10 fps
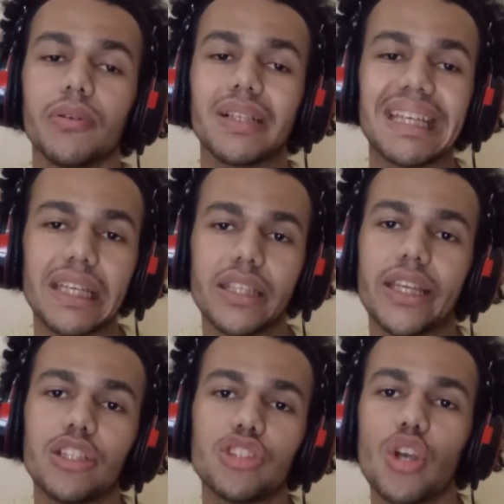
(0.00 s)

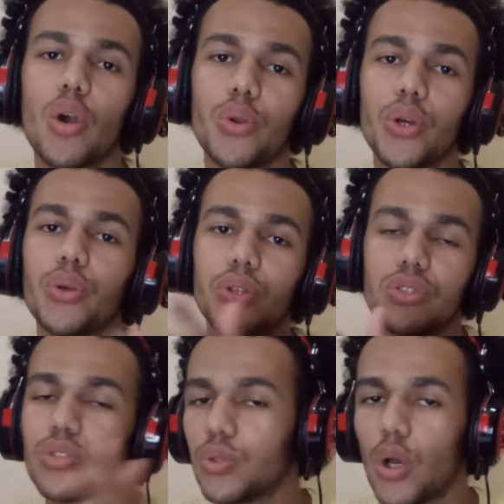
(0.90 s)
getting to
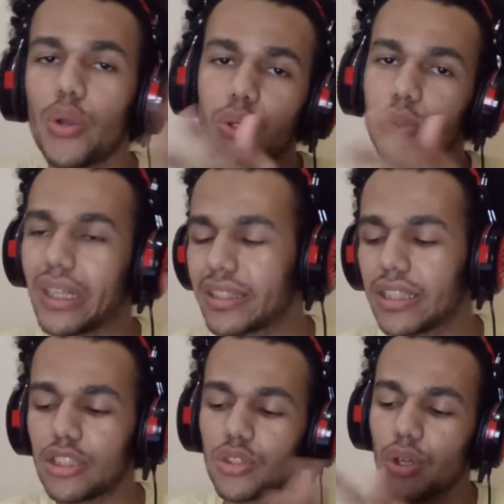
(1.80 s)

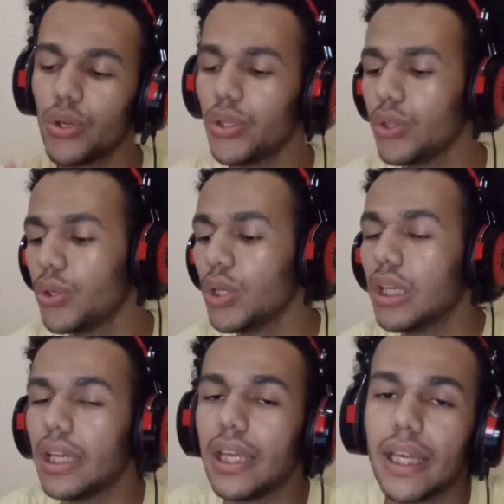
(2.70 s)
know you,
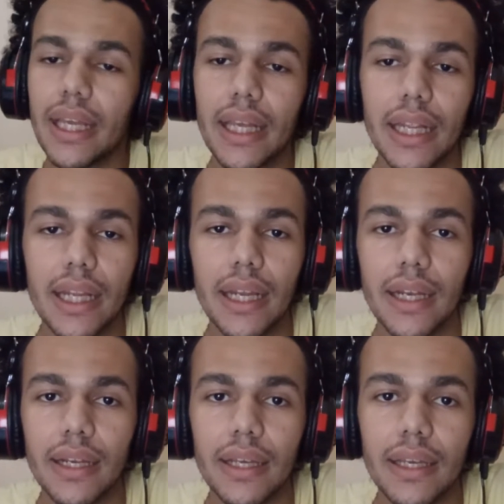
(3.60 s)

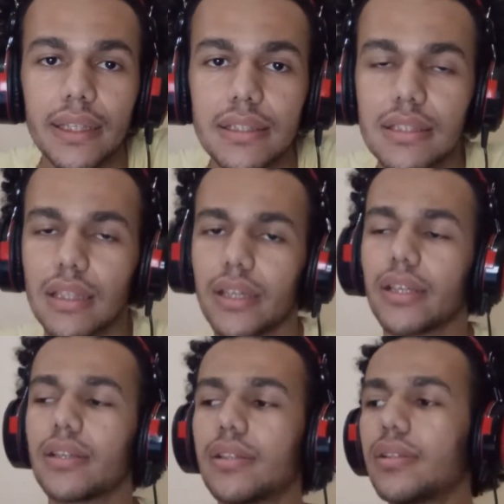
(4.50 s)
and it's
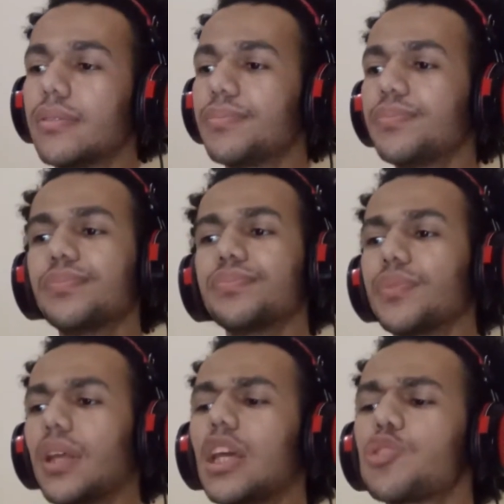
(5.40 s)
like
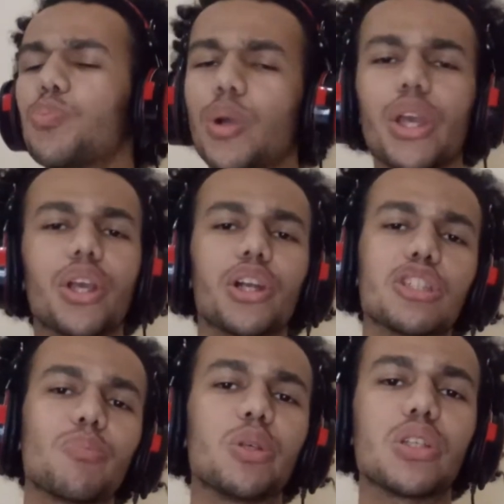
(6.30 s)
an icebreaker,
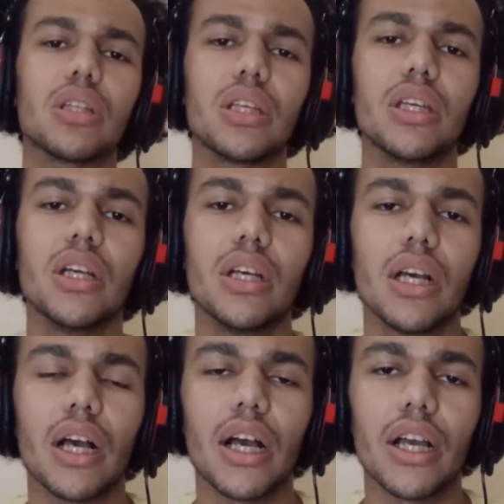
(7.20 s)
especially
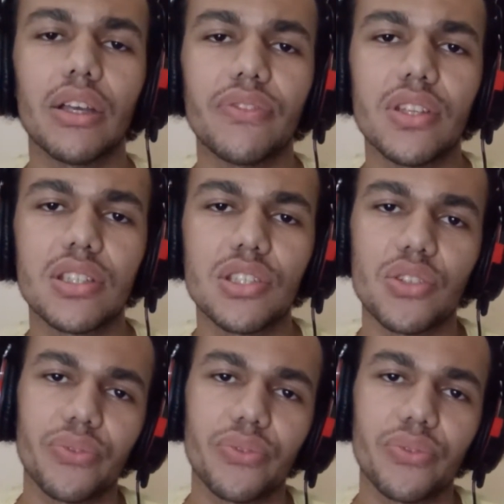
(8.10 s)
if this is your